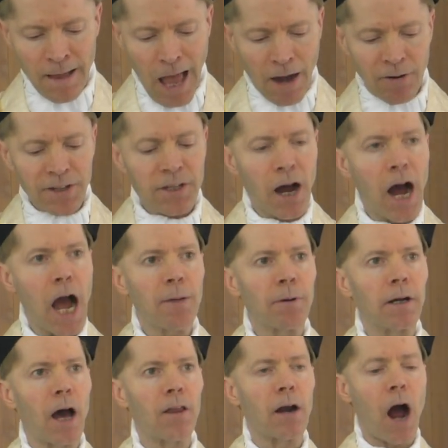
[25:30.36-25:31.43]
Every time
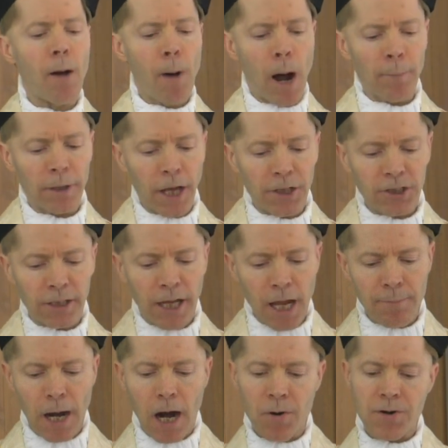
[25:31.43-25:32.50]
another abomination
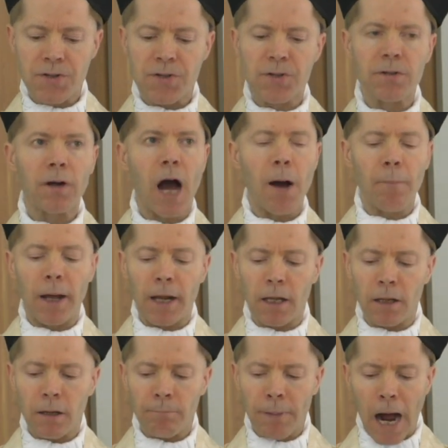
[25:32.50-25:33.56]
came out, how
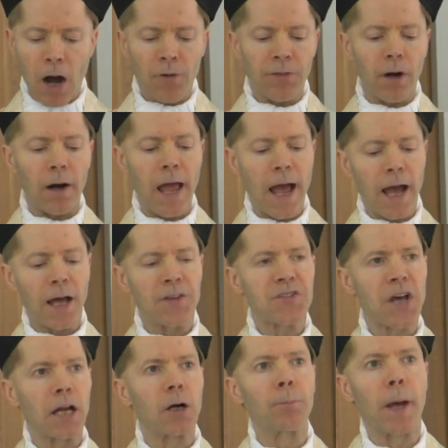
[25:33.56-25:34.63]
many bowed their
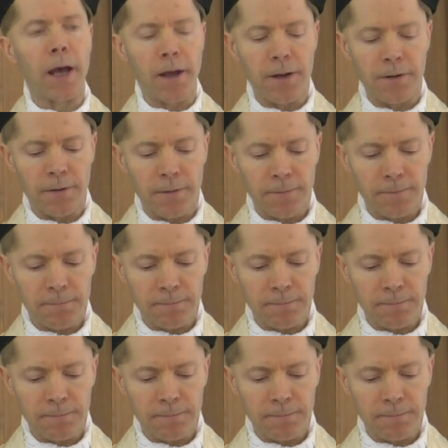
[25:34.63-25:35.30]
heads and obeyed?